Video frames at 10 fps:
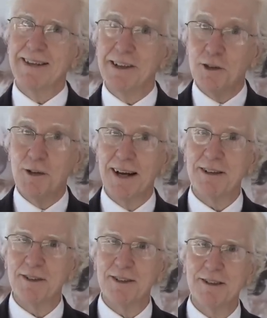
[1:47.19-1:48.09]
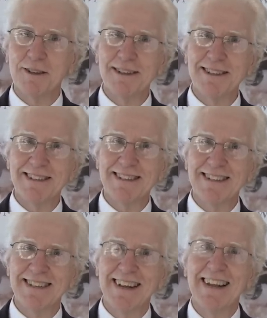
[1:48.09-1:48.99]
These are our decisions,
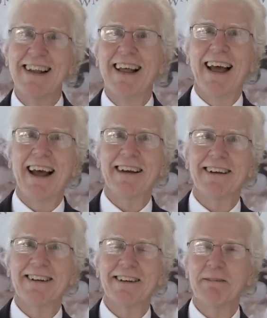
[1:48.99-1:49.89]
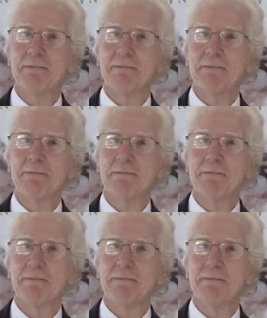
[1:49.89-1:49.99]
and